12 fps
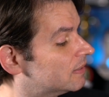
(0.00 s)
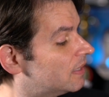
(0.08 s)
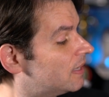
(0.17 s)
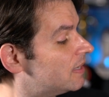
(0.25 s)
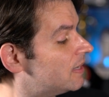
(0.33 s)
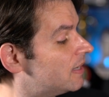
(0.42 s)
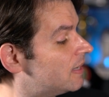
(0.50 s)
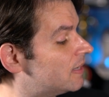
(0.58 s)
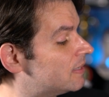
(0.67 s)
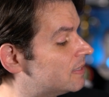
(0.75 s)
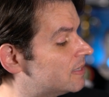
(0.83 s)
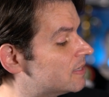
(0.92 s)

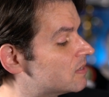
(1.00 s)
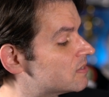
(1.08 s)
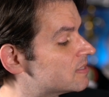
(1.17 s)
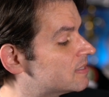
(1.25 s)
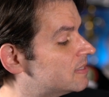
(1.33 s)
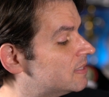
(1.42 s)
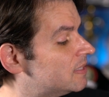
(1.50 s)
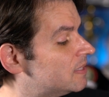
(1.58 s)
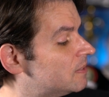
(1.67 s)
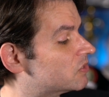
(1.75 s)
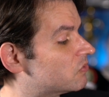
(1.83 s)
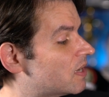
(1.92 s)
And here's
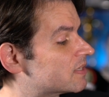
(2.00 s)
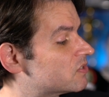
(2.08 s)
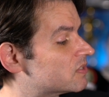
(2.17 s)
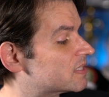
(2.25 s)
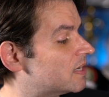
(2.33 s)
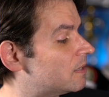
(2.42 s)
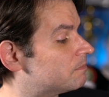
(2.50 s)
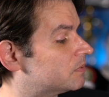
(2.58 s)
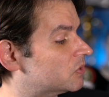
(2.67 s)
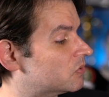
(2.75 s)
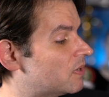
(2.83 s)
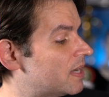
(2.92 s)
the director's cut
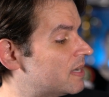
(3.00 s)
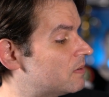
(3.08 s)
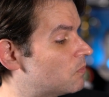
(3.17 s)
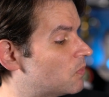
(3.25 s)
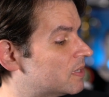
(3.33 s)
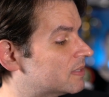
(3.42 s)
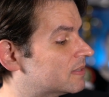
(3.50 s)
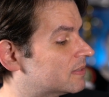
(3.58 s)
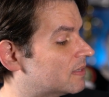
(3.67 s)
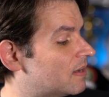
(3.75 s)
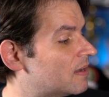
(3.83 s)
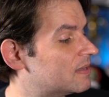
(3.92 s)
Blu-ray with
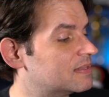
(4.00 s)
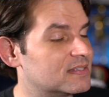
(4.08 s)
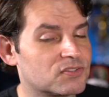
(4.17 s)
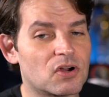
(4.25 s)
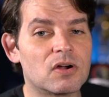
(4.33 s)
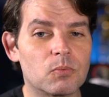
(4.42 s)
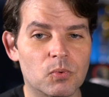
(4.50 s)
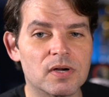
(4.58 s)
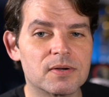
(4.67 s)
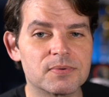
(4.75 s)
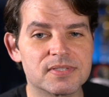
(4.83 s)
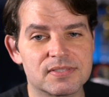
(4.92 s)
this
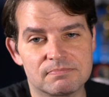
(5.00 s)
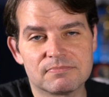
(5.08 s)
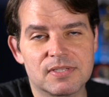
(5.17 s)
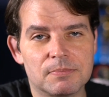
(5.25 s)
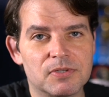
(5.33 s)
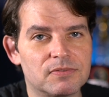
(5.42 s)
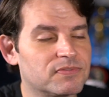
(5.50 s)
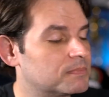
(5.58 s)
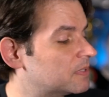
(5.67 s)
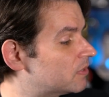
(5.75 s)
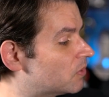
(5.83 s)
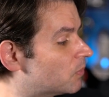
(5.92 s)
artwork, which some of you are
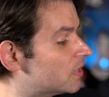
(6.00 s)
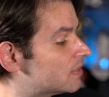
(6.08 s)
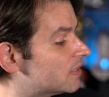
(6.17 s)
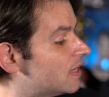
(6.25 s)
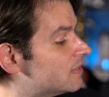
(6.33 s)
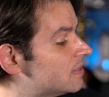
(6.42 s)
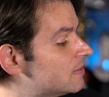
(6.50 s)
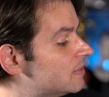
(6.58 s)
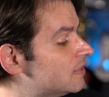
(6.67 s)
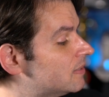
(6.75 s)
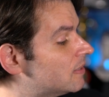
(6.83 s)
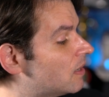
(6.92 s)
familiar with, and then
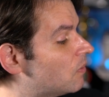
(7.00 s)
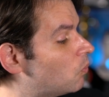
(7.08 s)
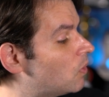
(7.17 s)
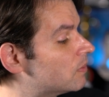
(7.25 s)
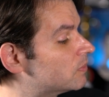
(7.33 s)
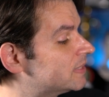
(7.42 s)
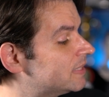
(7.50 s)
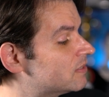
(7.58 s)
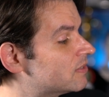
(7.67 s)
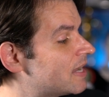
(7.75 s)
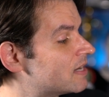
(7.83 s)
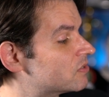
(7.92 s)
the one with the
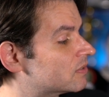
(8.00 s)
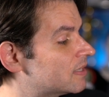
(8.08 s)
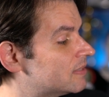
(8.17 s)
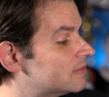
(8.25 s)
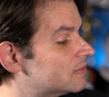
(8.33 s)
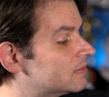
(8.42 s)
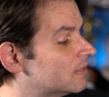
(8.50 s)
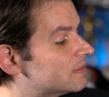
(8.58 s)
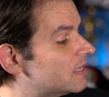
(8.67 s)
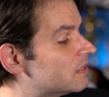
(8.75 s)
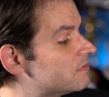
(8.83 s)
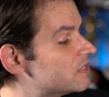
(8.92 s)
international cut and the
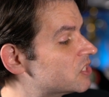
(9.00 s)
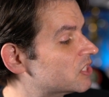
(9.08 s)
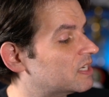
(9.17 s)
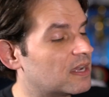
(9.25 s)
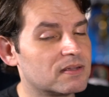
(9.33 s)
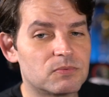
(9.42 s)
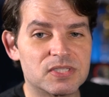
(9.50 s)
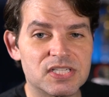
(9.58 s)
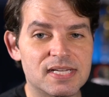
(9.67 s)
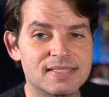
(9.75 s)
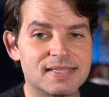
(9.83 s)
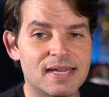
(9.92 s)
television cut, which
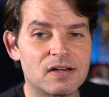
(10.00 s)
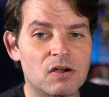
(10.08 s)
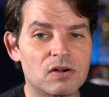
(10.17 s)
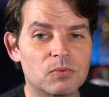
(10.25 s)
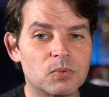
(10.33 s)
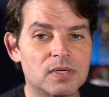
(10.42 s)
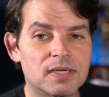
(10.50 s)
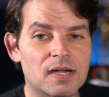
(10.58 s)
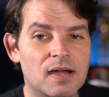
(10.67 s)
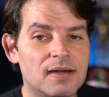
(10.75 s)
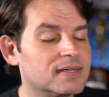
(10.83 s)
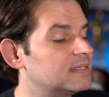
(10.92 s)
has that artwork
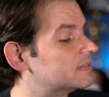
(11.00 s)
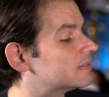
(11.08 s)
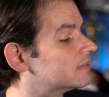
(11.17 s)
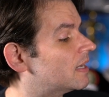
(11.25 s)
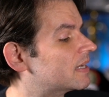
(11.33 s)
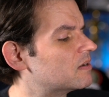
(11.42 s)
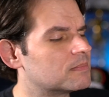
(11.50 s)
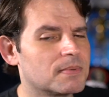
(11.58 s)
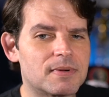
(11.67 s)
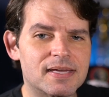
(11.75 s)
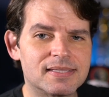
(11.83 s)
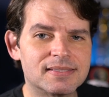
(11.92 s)
on it. I can't
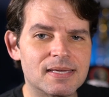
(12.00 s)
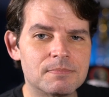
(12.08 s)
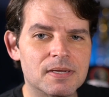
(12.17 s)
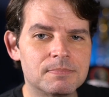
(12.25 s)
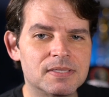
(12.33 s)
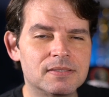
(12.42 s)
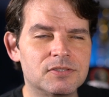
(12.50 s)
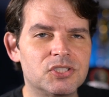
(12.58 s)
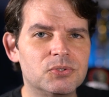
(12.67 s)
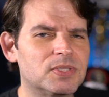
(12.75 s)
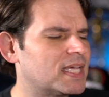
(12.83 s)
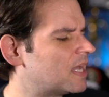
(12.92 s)
remember. I think that might be
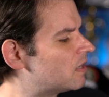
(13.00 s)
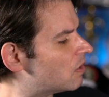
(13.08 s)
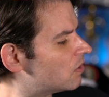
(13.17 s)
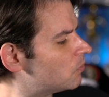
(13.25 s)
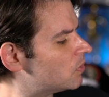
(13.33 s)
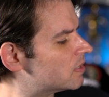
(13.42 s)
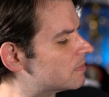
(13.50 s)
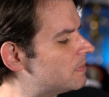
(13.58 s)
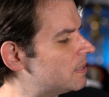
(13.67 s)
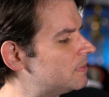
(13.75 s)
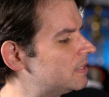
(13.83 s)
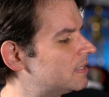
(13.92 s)
UK artwork,
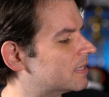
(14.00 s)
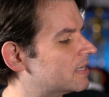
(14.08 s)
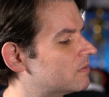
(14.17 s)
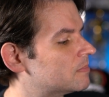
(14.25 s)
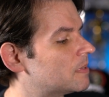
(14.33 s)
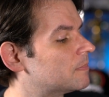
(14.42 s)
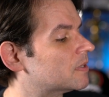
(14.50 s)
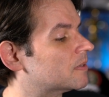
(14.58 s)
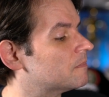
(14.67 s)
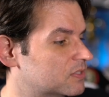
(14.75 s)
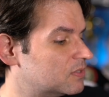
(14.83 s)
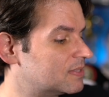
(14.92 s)
maybe? I can't
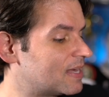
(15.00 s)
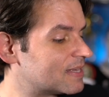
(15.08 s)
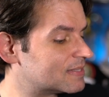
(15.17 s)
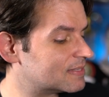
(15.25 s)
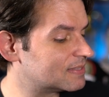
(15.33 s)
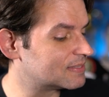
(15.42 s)
remember. So that's the